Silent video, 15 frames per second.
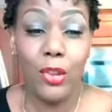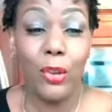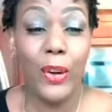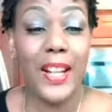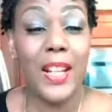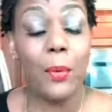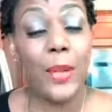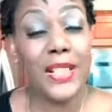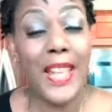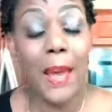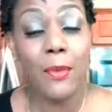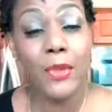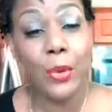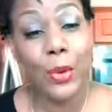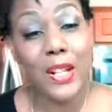created one day. I
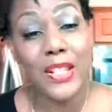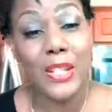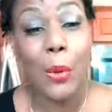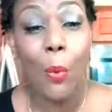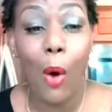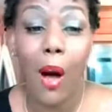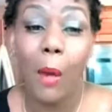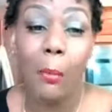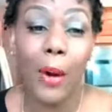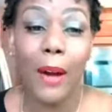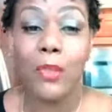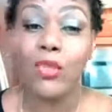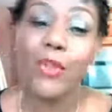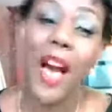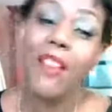was going to Walmart. I
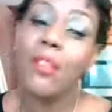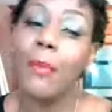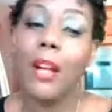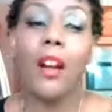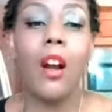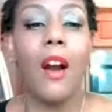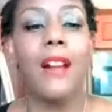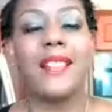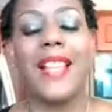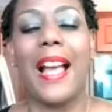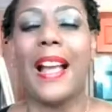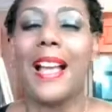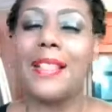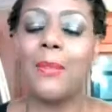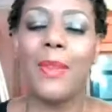was driving in my car. I said, I
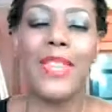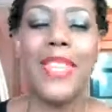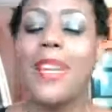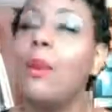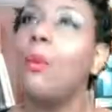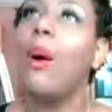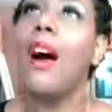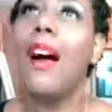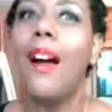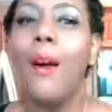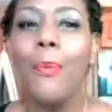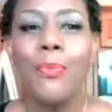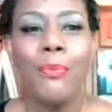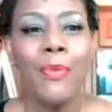got some quinoa.